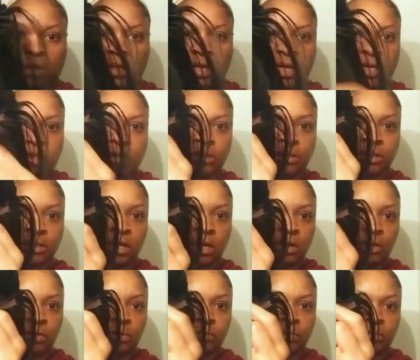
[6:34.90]
and there's a
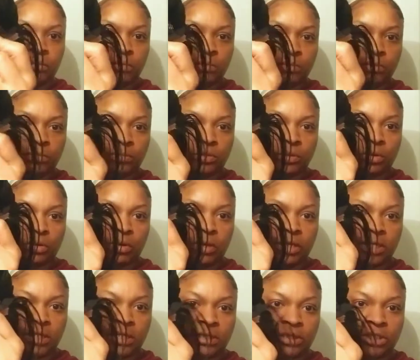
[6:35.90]
comb on
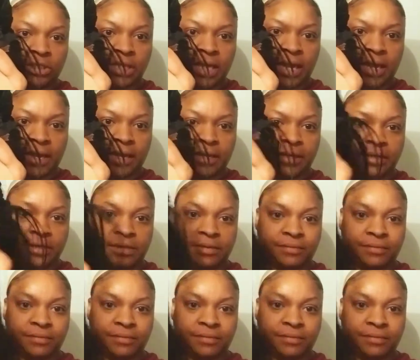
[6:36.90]
each side.